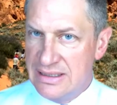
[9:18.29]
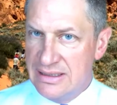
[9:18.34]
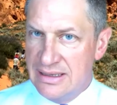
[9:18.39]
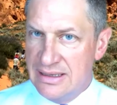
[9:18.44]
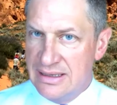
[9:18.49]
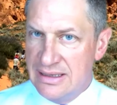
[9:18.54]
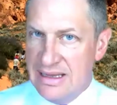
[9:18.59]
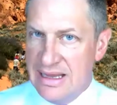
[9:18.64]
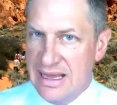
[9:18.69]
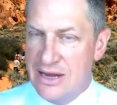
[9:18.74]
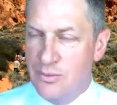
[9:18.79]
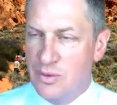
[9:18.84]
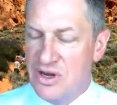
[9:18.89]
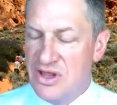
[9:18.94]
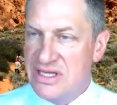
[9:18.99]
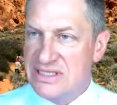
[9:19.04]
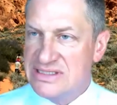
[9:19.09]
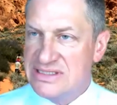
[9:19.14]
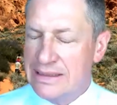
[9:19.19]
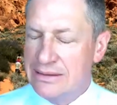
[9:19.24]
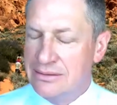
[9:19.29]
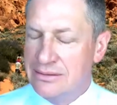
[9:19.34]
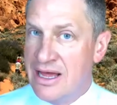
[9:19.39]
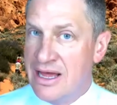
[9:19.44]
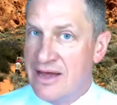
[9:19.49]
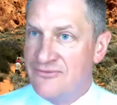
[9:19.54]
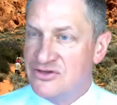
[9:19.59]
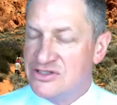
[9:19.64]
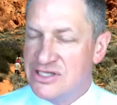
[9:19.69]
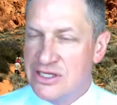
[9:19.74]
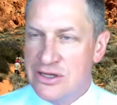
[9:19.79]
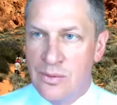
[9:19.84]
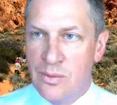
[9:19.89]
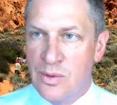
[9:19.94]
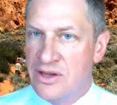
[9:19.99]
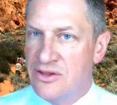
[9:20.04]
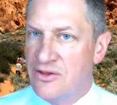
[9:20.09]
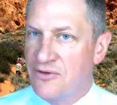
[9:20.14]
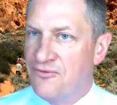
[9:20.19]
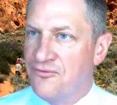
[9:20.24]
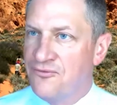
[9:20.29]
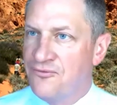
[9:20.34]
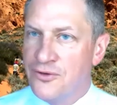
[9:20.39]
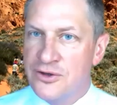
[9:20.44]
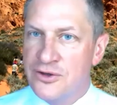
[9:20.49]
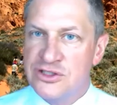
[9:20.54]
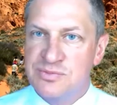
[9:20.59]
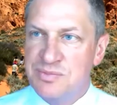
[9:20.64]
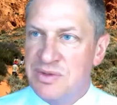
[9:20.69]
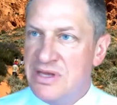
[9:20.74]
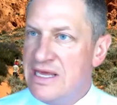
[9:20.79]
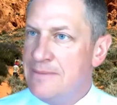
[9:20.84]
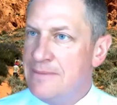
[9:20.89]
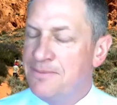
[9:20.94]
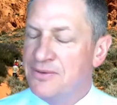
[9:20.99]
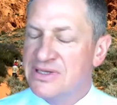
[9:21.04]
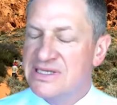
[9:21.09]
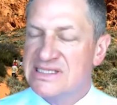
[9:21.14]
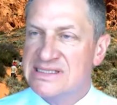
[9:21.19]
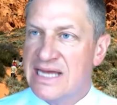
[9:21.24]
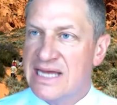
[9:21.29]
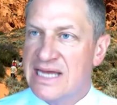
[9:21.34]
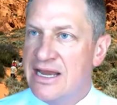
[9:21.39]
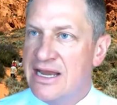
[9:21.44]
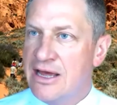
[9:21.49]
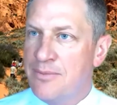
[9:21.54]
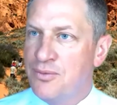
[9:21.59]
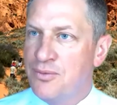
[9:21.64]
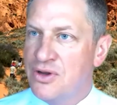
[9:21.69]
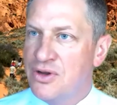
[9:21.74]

Mm-hmm. And one of the things I love is that you're one of the first people to sign up